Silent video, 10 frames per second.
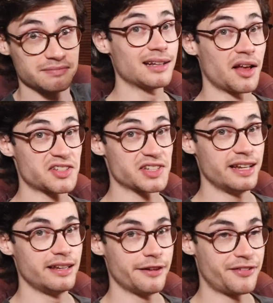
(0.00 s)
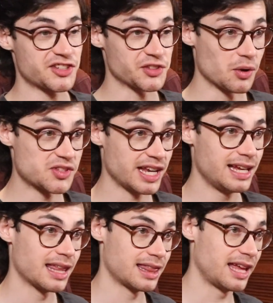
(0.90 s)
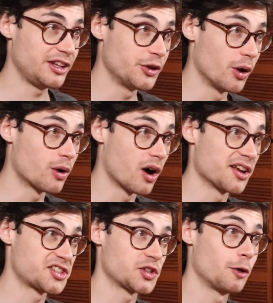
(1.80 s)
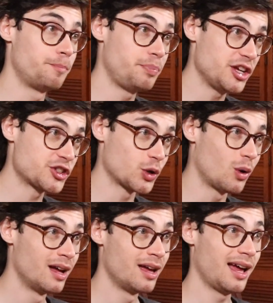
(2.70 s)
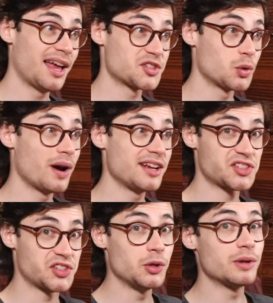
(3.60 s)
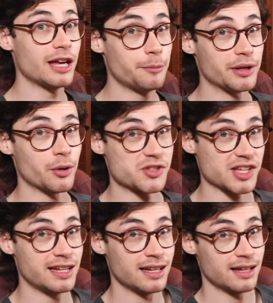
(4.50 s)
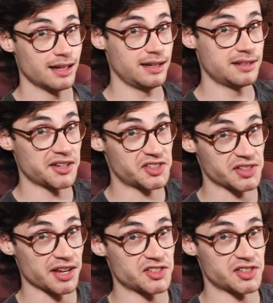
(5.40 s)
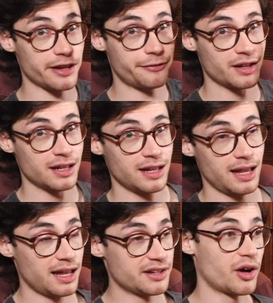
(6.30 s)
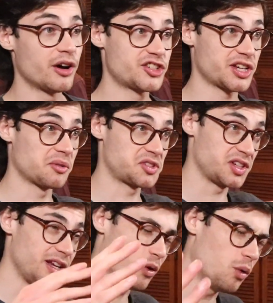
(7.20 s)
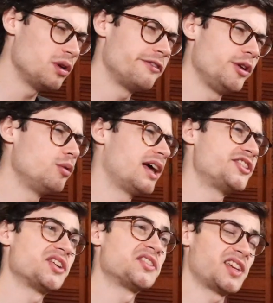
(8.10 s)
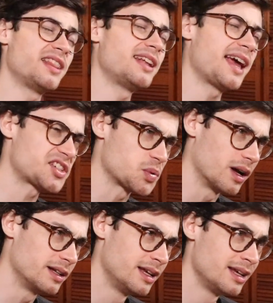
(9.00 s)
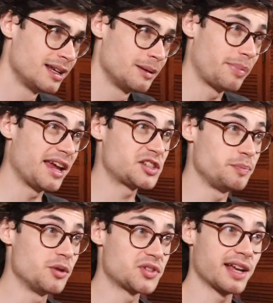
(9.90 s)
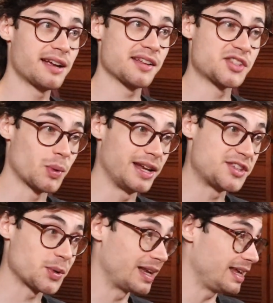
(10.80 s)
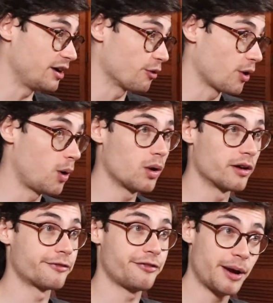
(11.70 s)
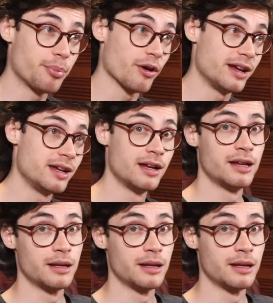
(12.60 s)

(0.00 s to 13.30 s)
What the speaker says: And lastly, if it's naughty, then you know, guys, so be sure, as always, to keep it naughty and stay safe, and I shall see all of you legends in the next one. Bass Music 2020, roll on February.